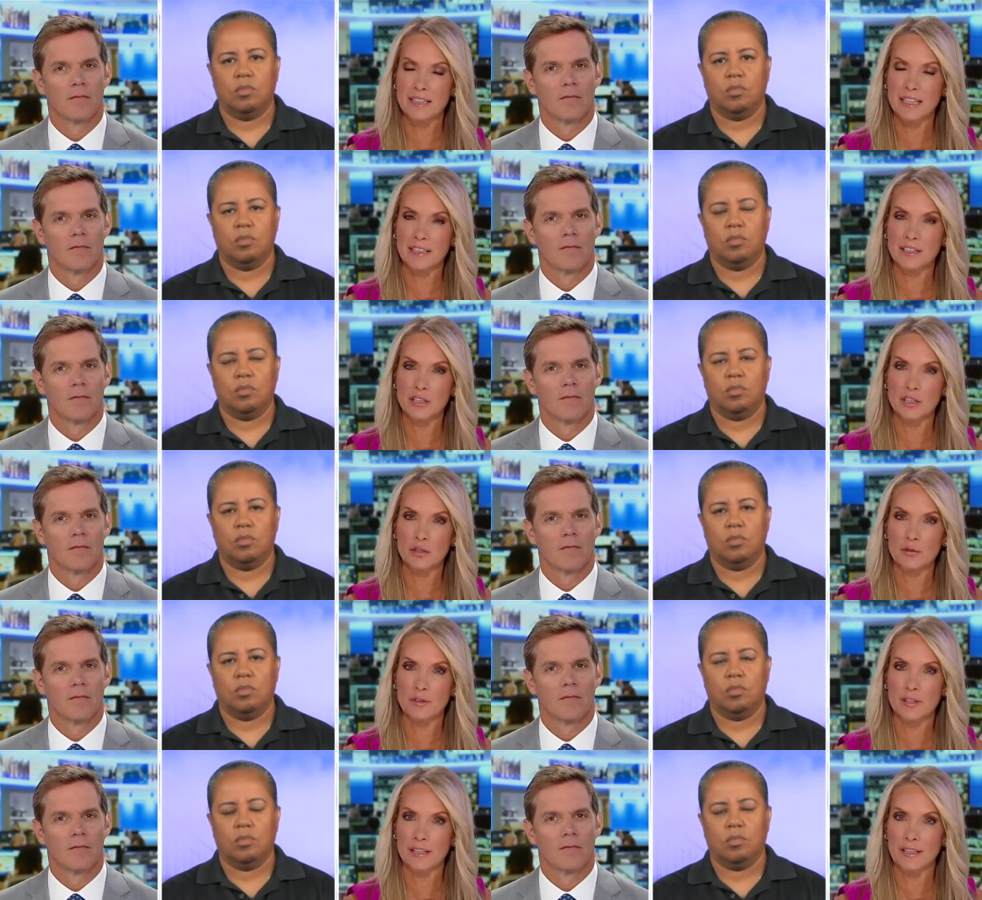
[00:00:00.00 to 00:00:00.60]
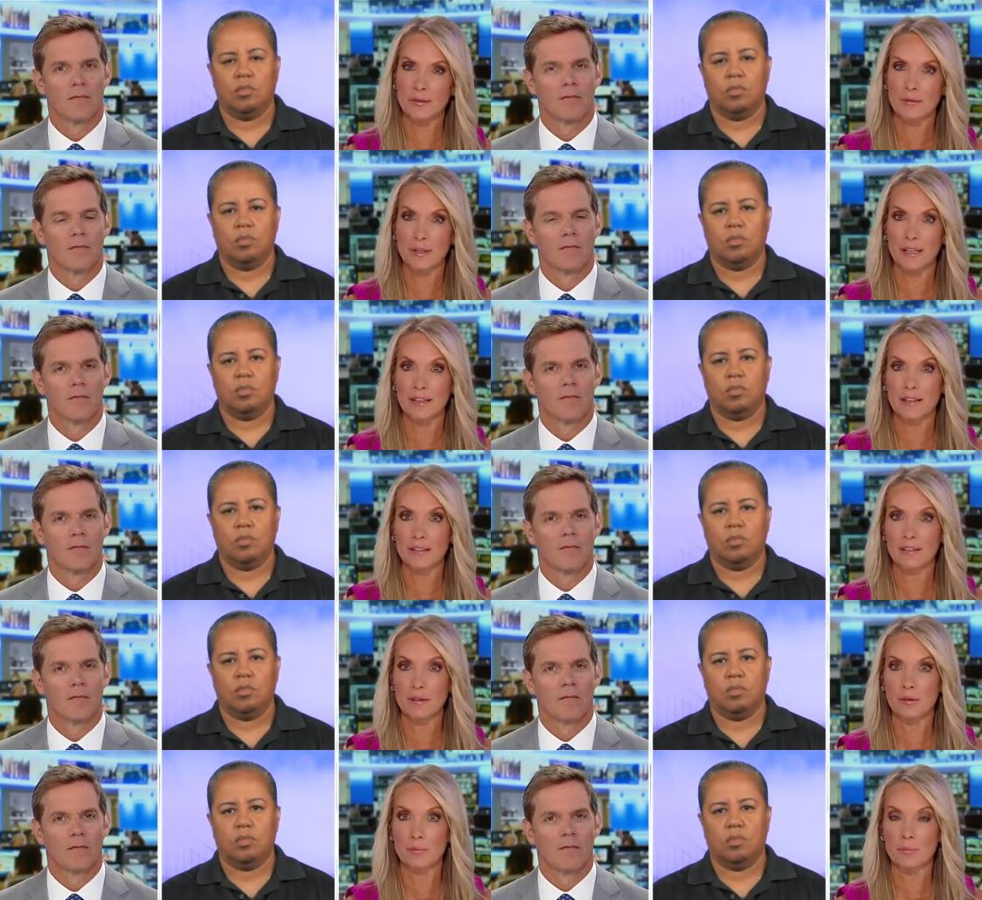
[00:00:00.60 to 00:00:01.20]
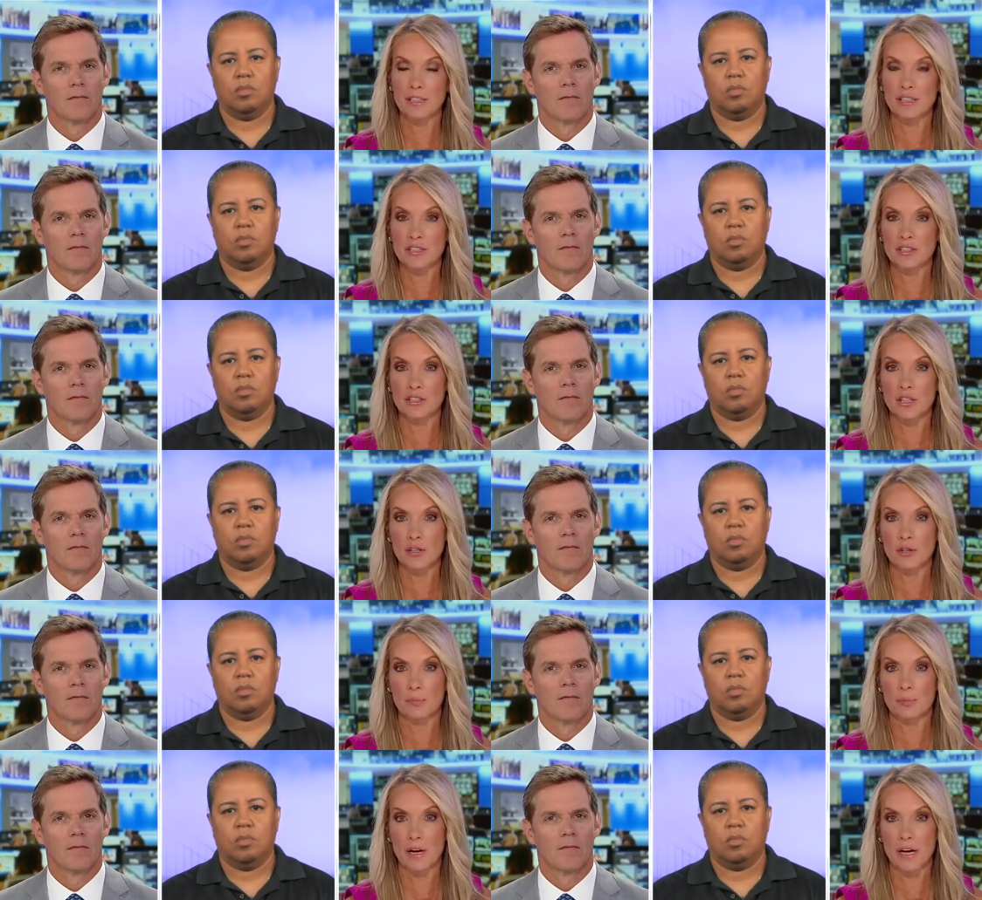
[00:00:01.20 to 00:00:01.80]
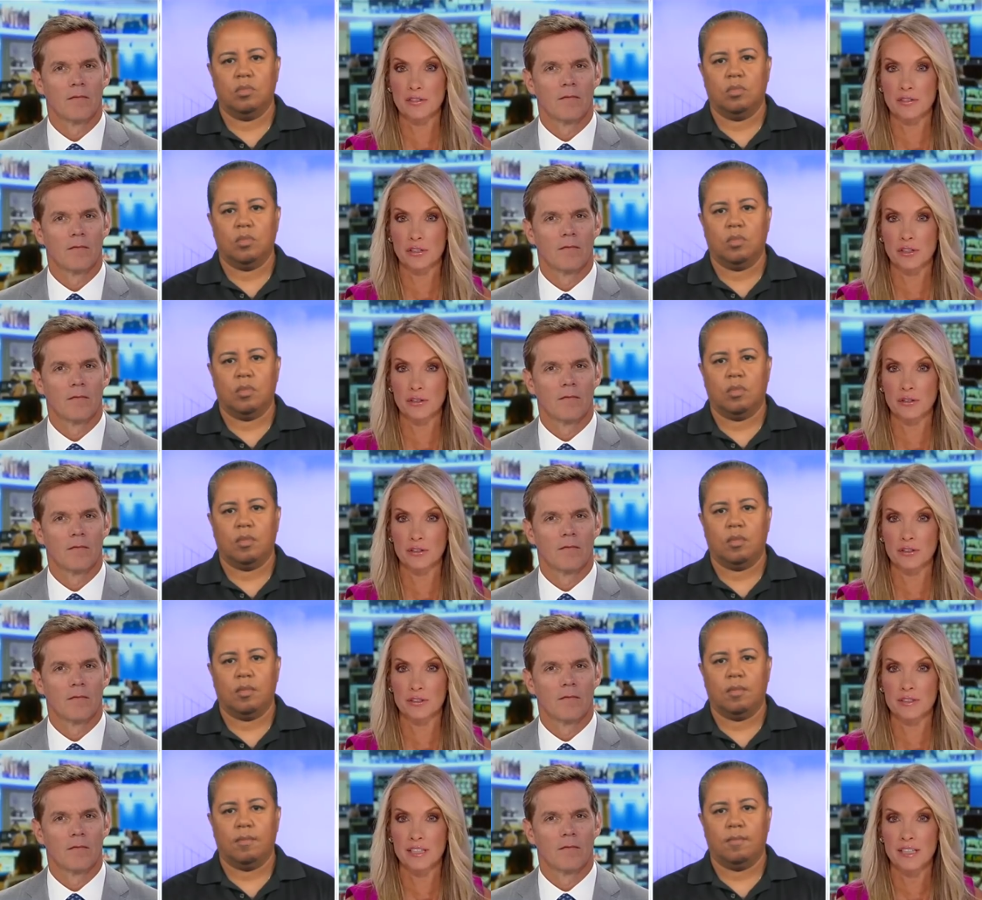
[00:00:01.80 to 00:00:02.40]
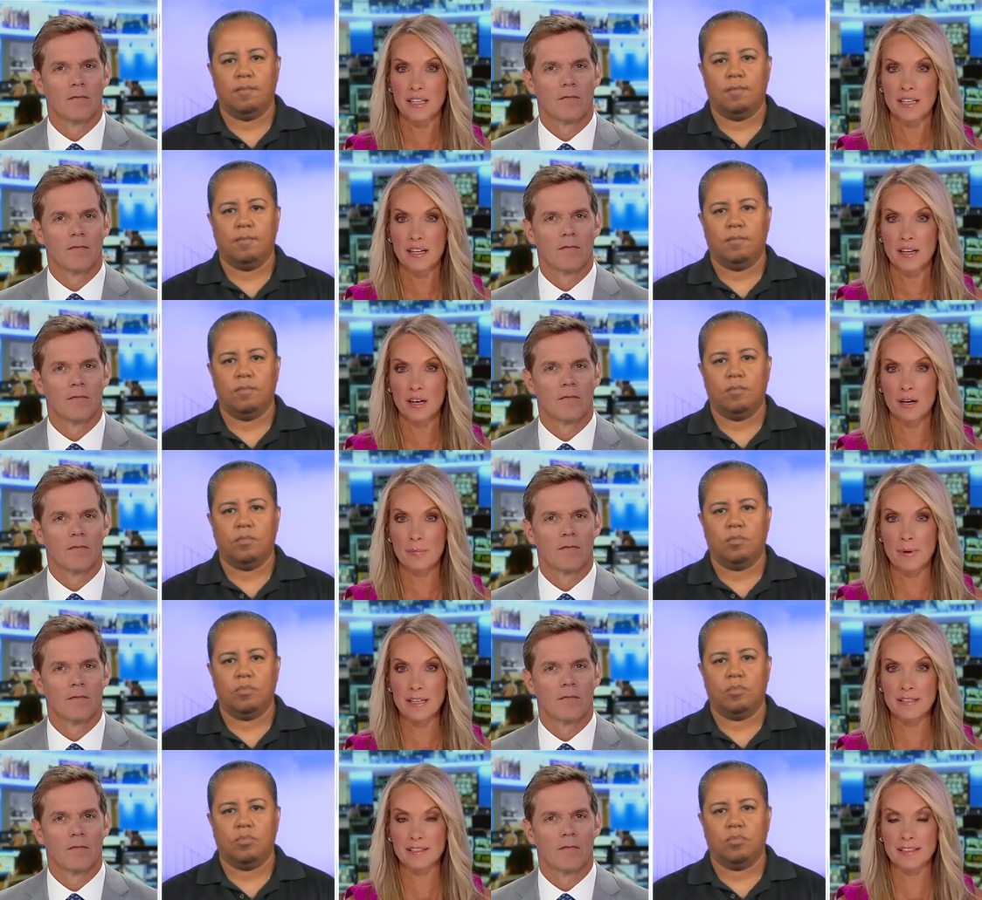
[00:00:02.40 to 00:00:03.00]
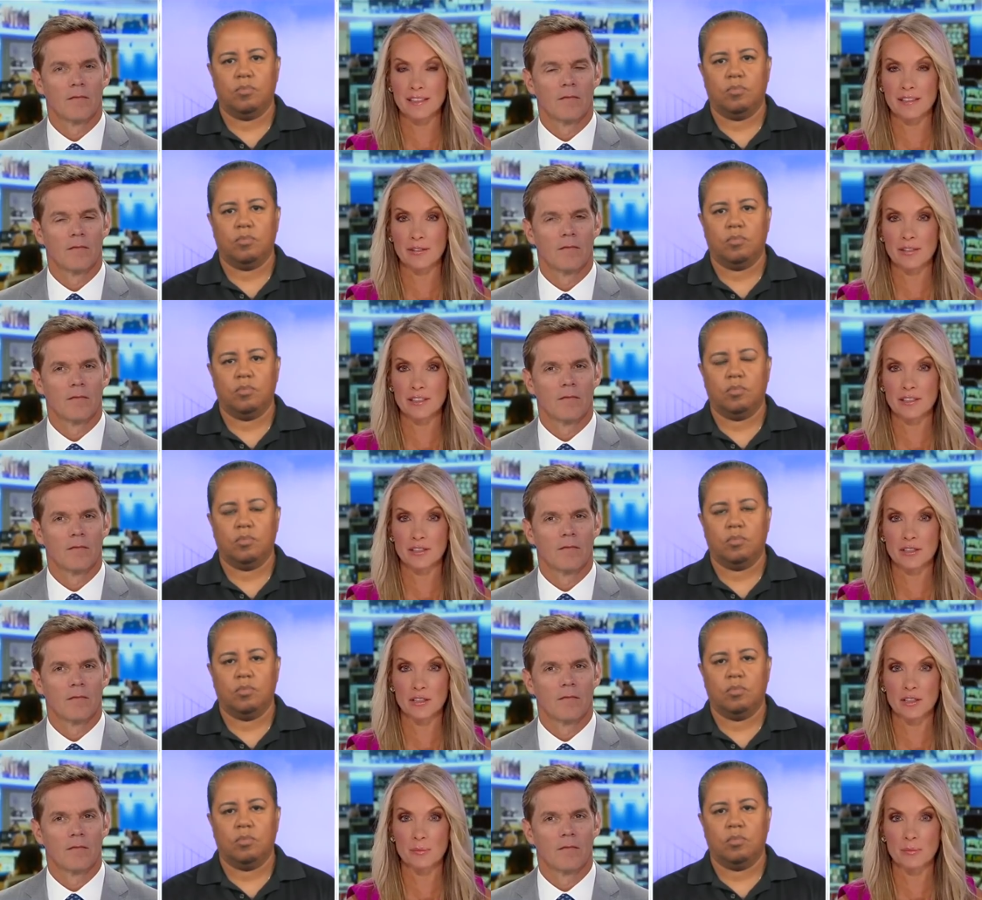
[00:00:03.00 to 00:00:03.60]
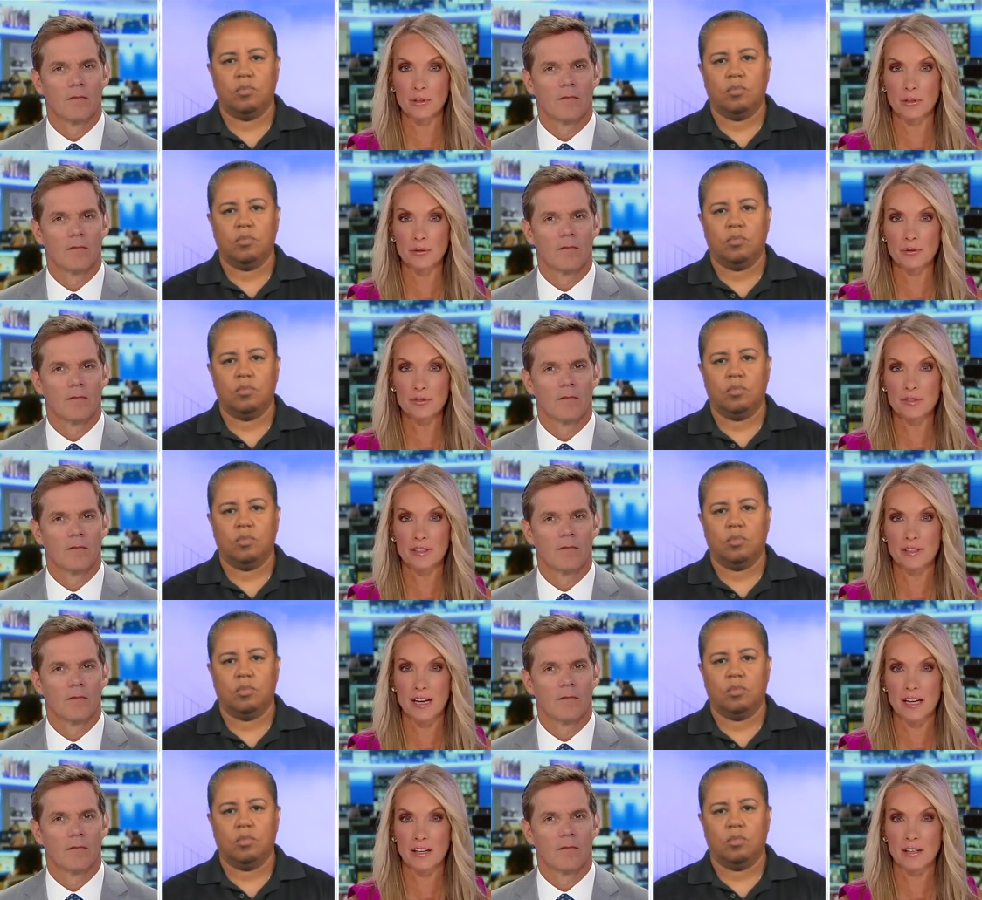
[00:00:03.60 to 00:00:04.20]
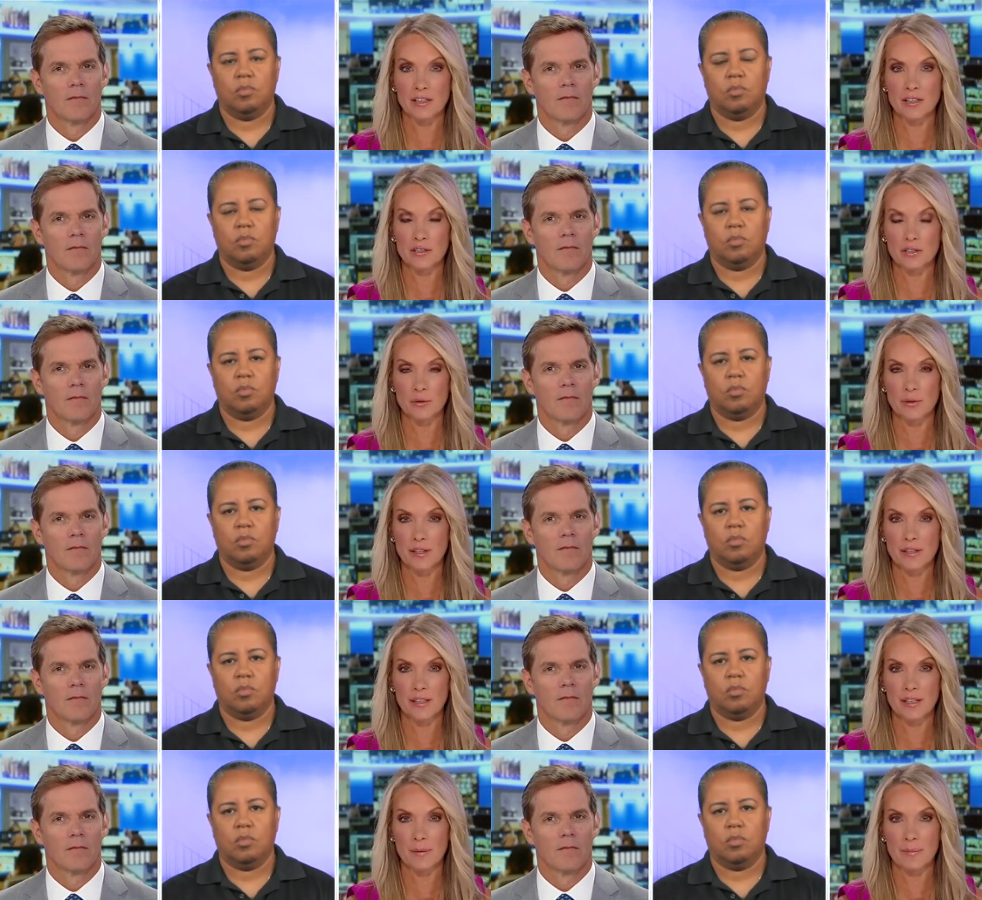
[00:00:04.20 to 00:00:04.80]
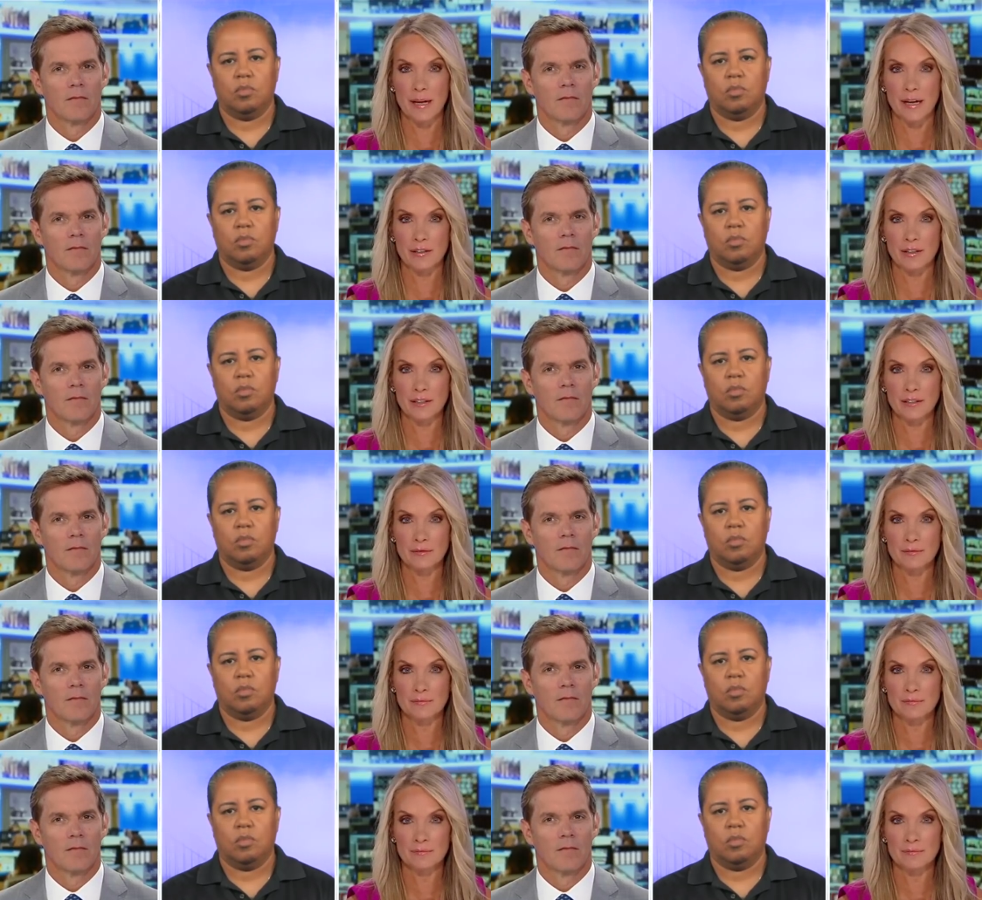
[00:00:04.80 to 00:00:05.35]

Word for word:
Speaker 1: Like, do you think, well, we just know the prosecutors are basically going to turn them loose, they're not going to do anything about it?